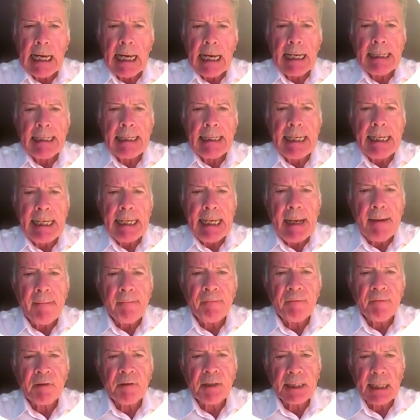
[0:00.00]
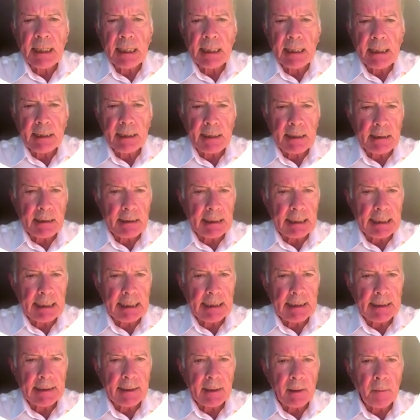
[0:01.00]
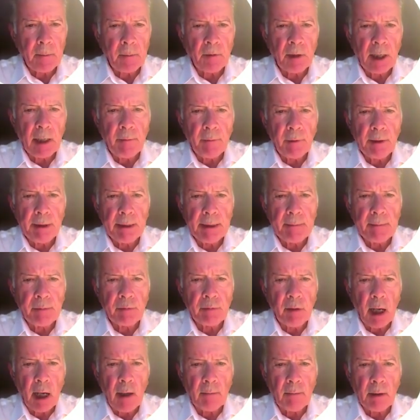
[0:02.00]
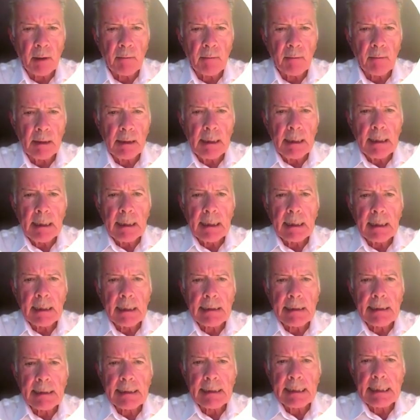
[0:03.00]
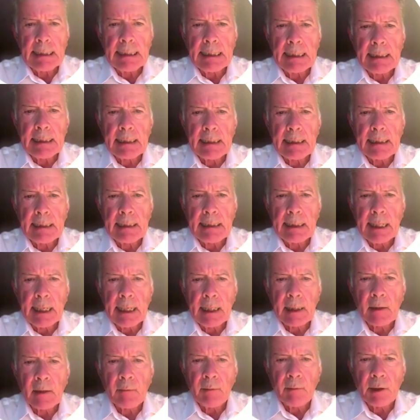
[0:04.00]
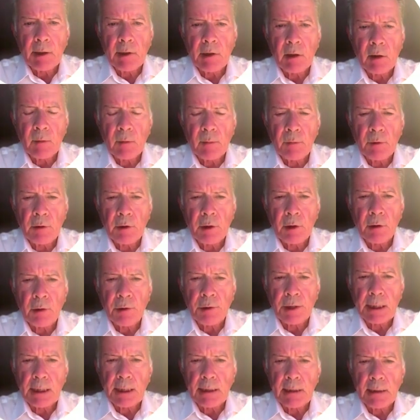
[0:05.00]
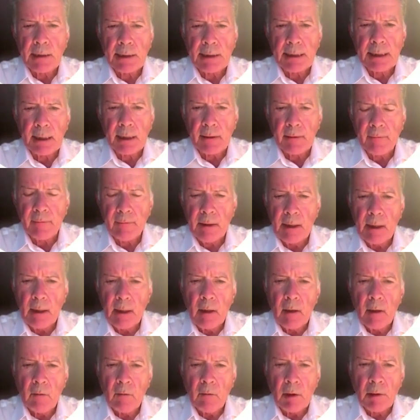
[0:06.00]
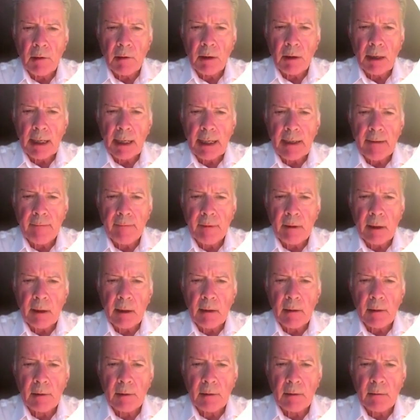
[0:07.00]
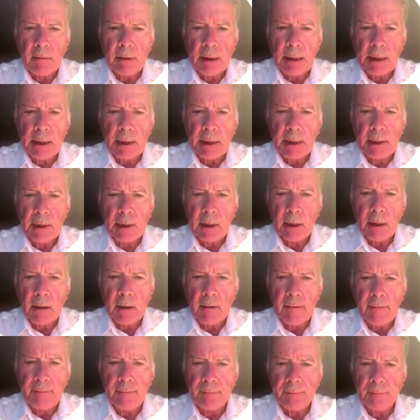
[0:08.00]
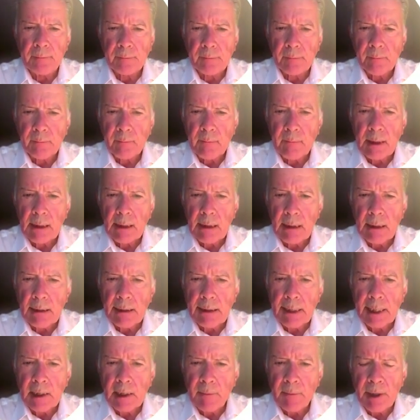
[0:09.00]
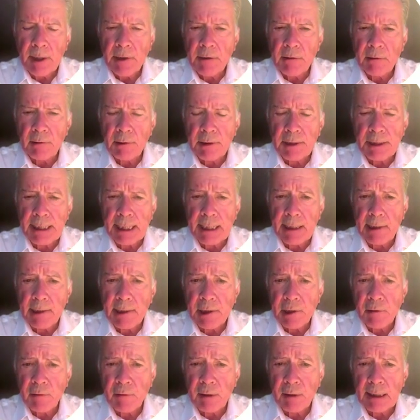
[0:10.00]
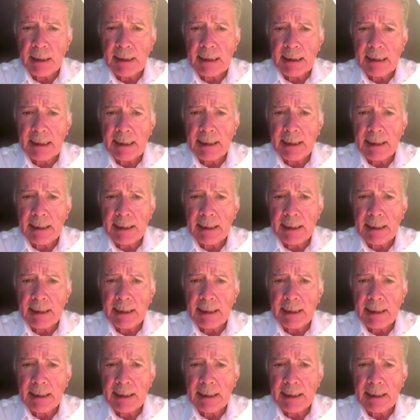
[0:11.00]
And he emphasized that the primary problem is in the endometrial mucosa itself, where you have alteration of the endometrial cells with